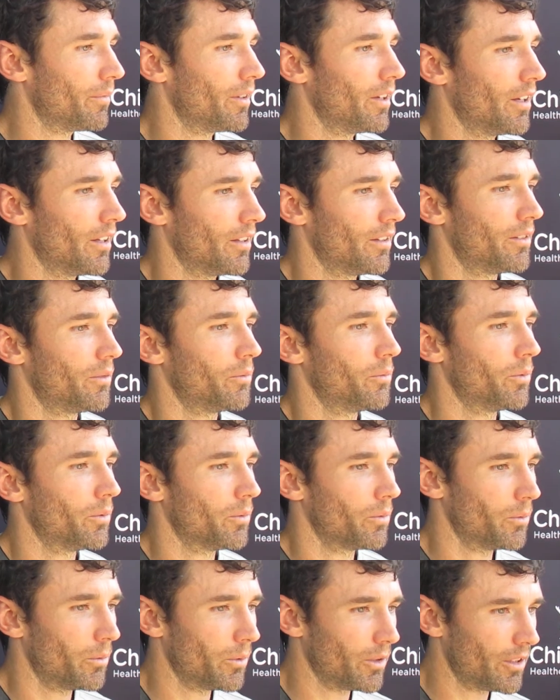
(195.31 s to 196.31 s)

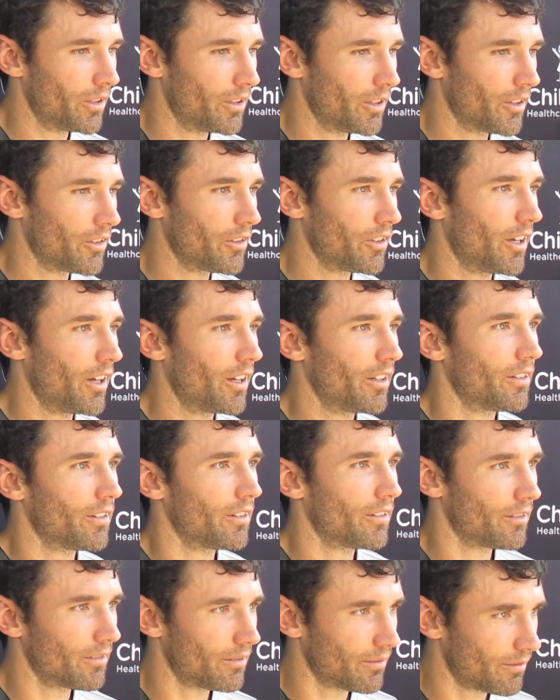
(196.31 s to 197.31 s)
And when he does that,
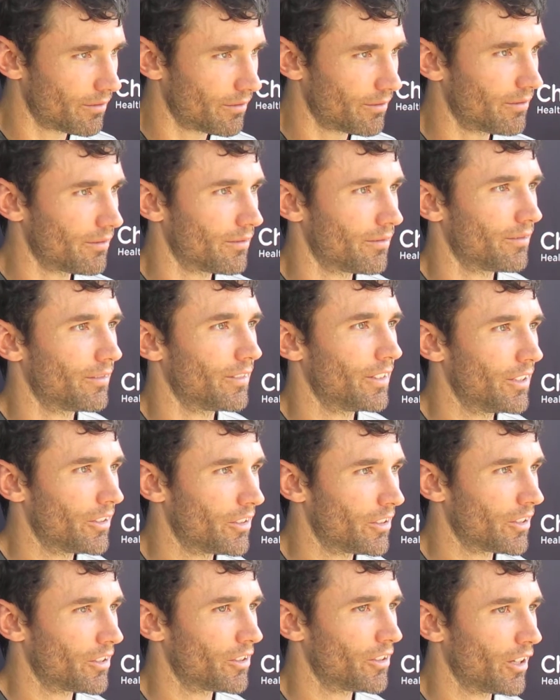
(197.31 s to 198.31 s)
he's
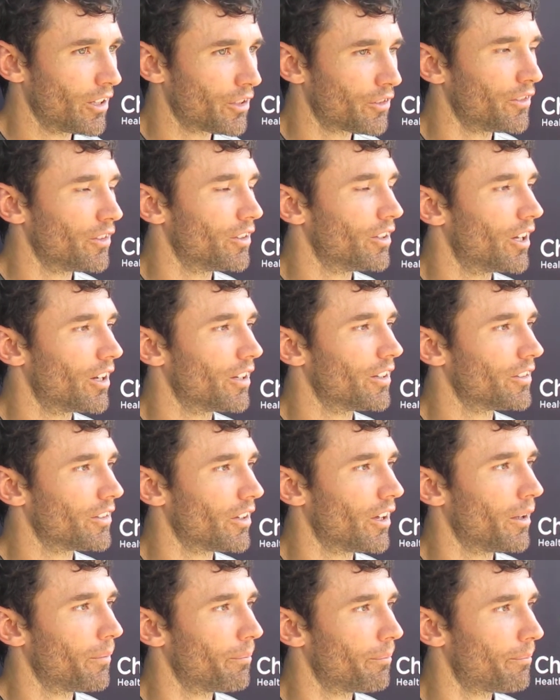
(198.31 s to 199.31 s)
successful a lot of the time.